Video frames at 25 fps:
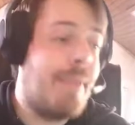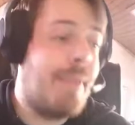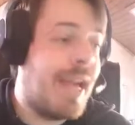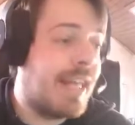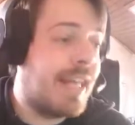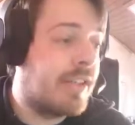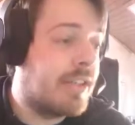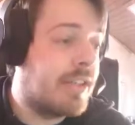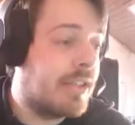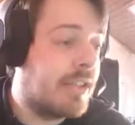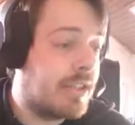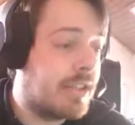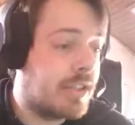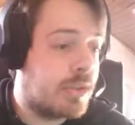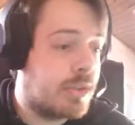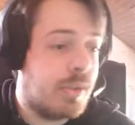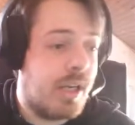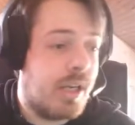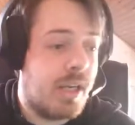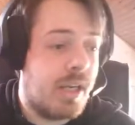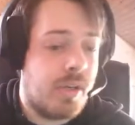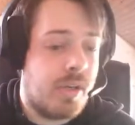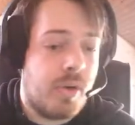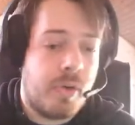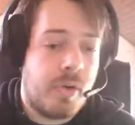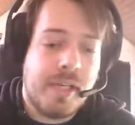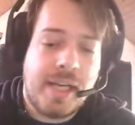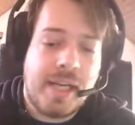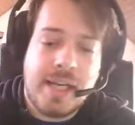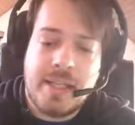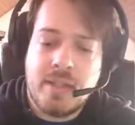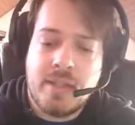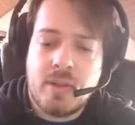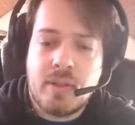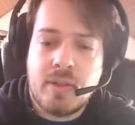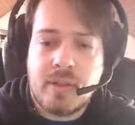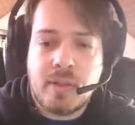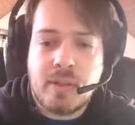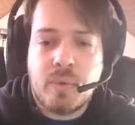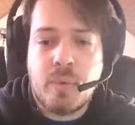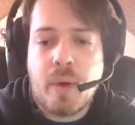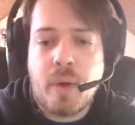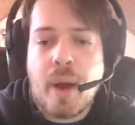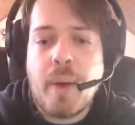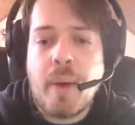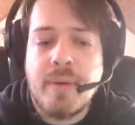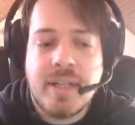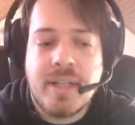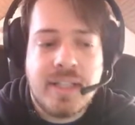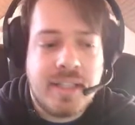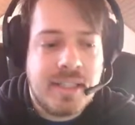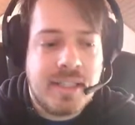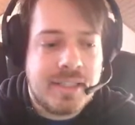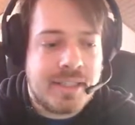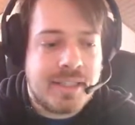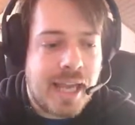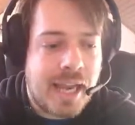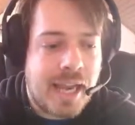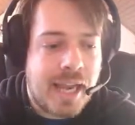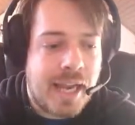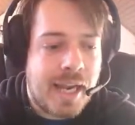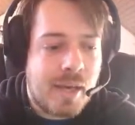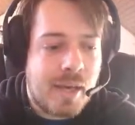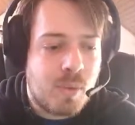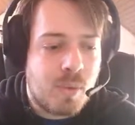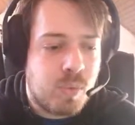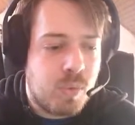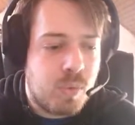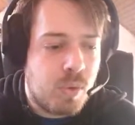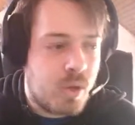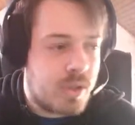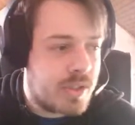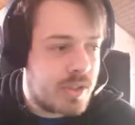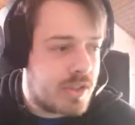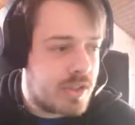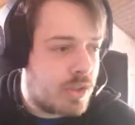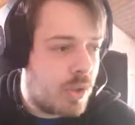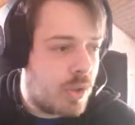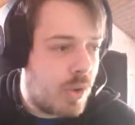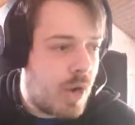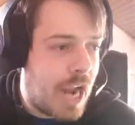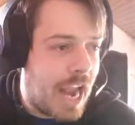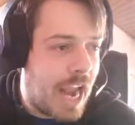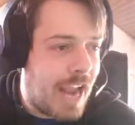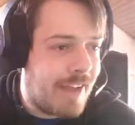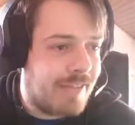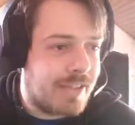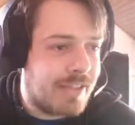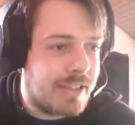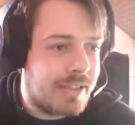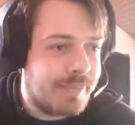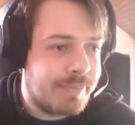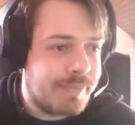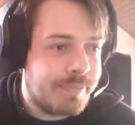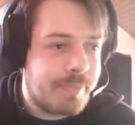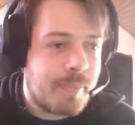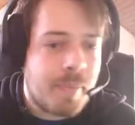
methods, we are going into the queries and whatsoever.